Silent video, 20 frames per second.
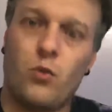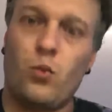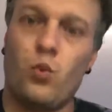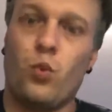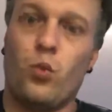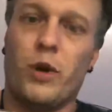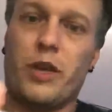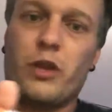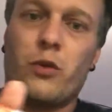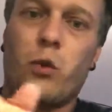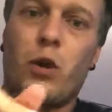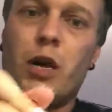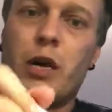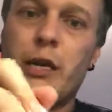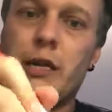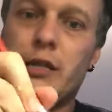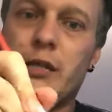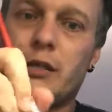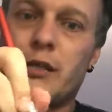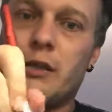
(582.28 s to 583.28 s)

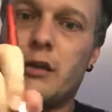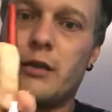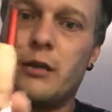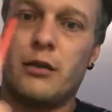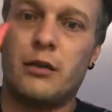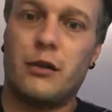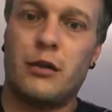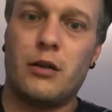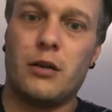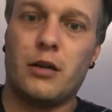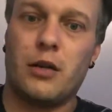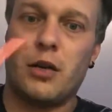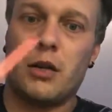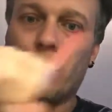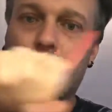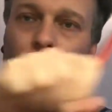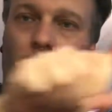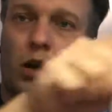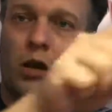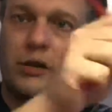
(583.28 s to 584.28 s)
Widthwise,
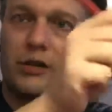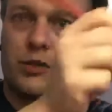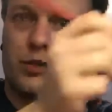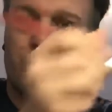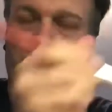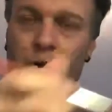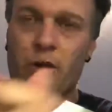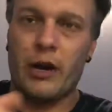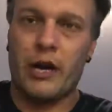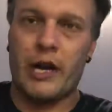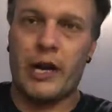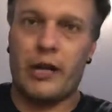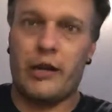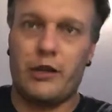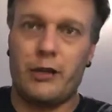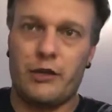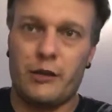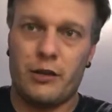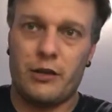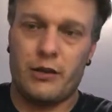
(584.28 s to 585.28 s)
across the
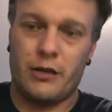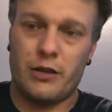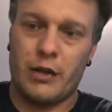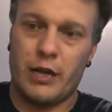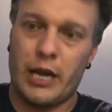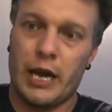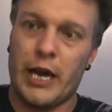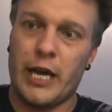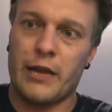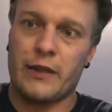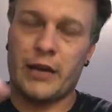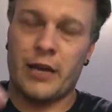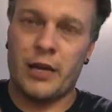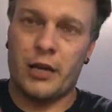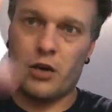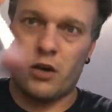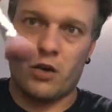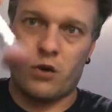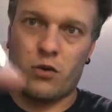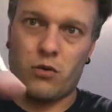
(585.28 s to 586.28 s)
grain, and then I
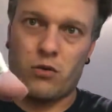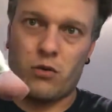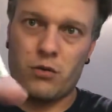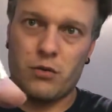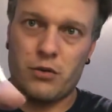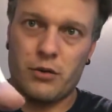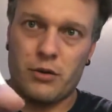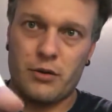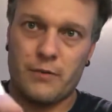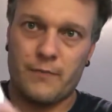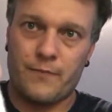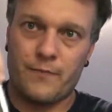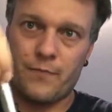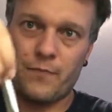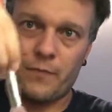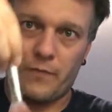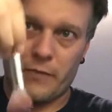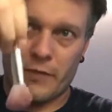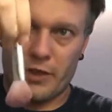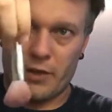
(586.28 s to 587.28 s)
go
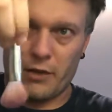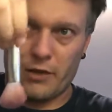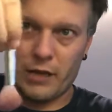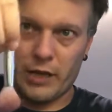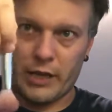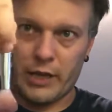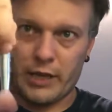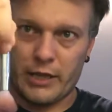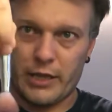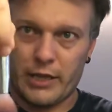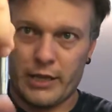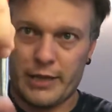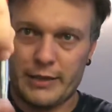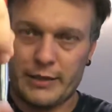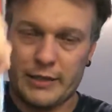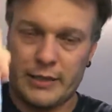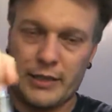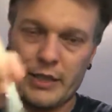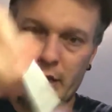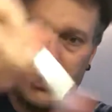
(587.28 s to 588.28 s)
like
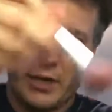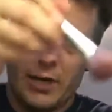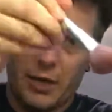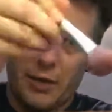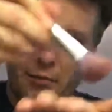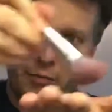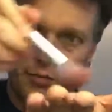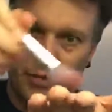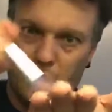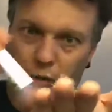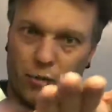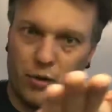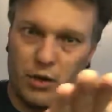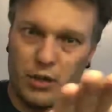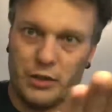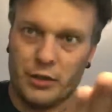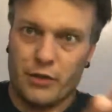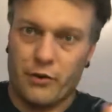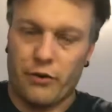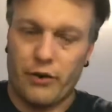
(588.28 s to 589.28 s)
this, but
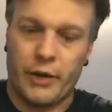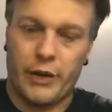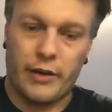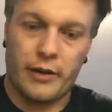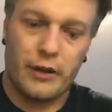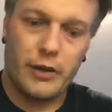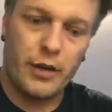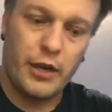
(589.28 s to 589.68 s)
across the grain.